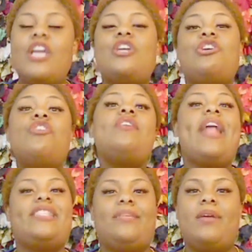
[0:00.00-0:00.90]
You
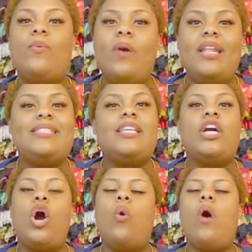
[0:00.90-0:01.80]
need to be willing to
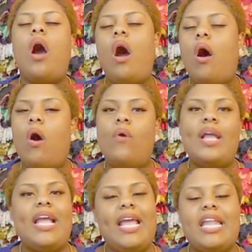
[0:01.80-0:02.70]
go all
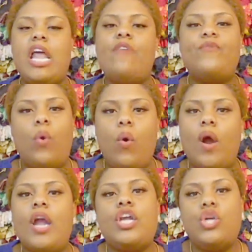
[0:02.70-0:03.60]
in for
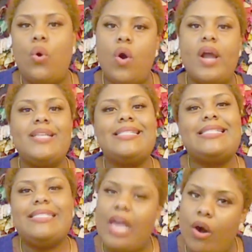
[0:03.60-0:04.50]

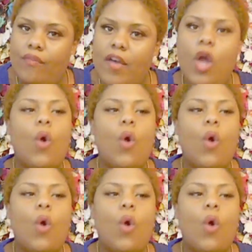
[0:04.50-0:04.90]
yourself.